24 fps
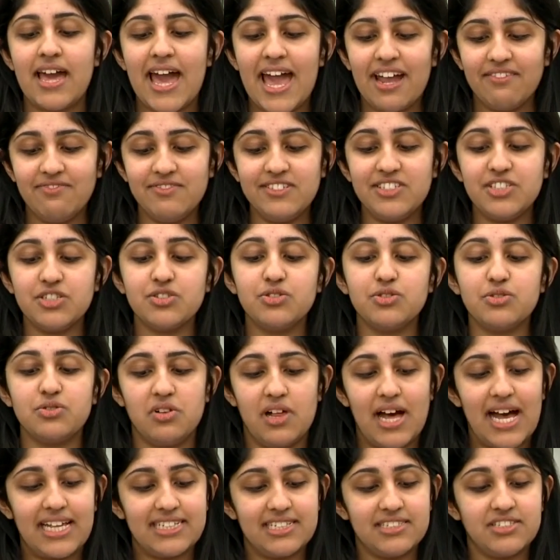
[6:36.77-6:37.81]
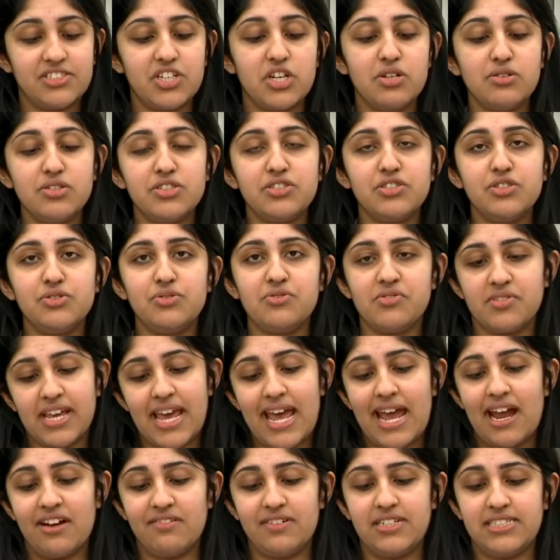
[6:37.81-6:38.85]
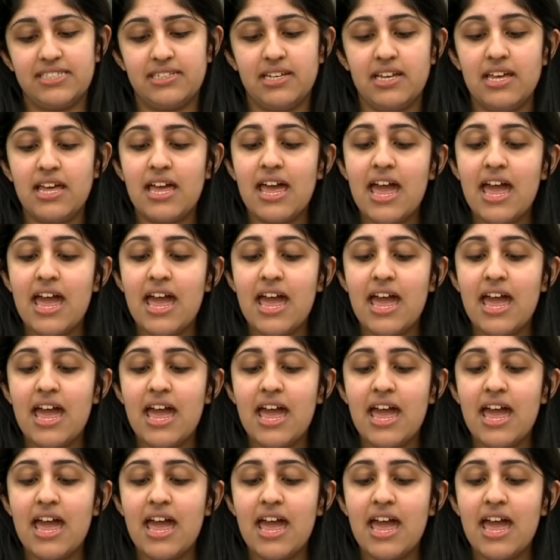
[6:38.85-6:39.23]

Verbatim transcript: Every school has its own student carers,